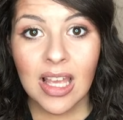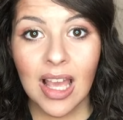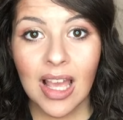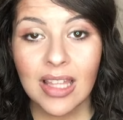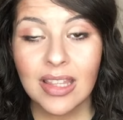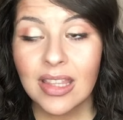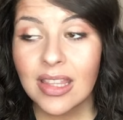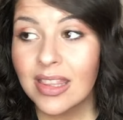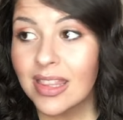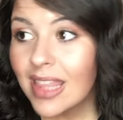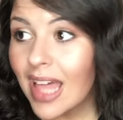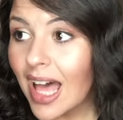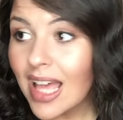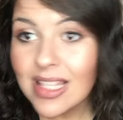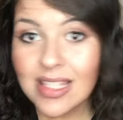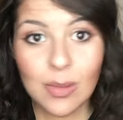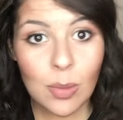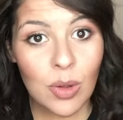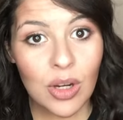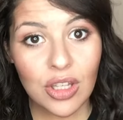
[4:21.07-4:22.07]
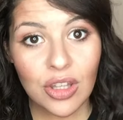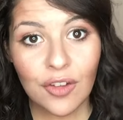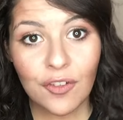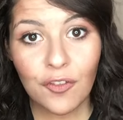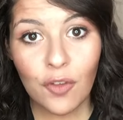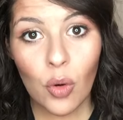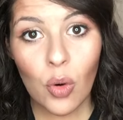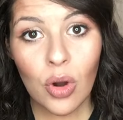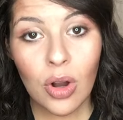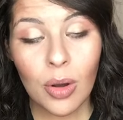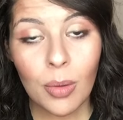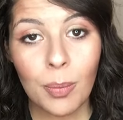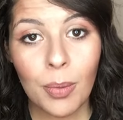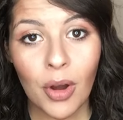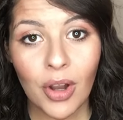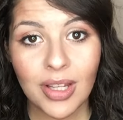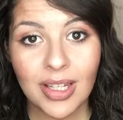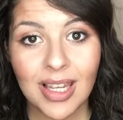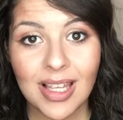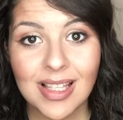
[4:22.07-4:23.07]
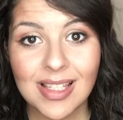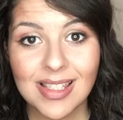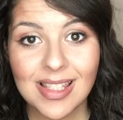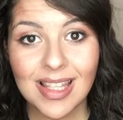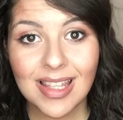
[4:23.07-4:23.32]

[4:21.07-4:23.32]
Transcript: And that's where the focal point is,